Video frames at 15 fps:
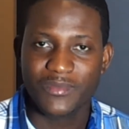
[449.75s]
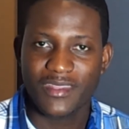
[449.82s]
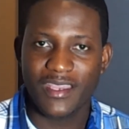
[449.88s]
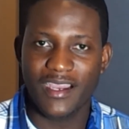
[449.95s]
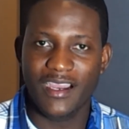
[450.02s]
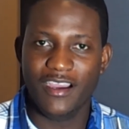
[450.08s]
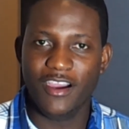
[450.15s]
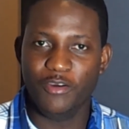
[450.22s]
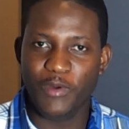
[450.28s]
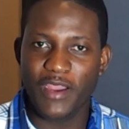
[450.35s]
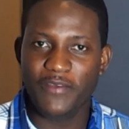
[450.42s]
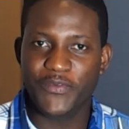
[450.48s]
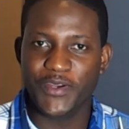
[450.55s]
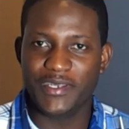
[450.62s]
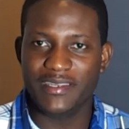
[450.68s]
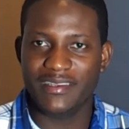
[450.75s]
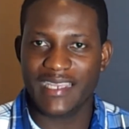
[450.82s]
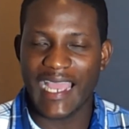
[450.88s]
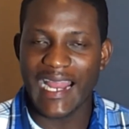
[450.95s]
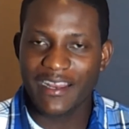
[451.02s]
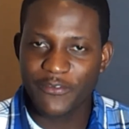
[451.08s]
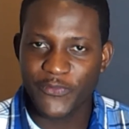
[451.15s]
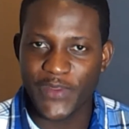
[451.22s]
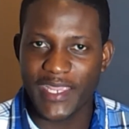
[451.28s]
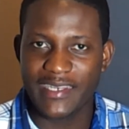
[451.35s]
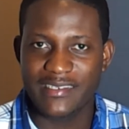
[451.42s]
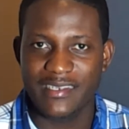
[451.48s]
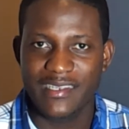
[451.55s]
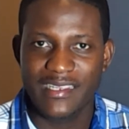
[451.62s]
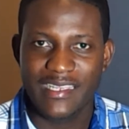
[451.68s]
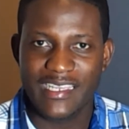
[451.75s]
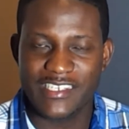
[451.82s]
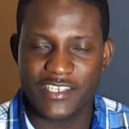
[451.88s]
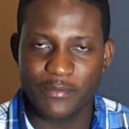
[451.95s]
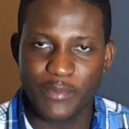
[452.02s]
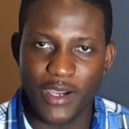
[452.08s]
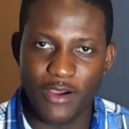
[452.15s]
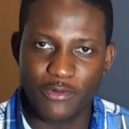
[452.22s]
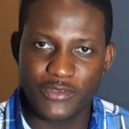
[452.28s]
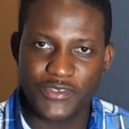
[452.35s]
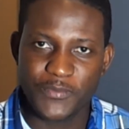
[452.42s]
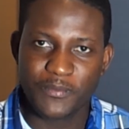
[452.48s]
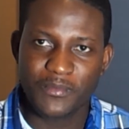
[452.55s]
However, the Caliphate is about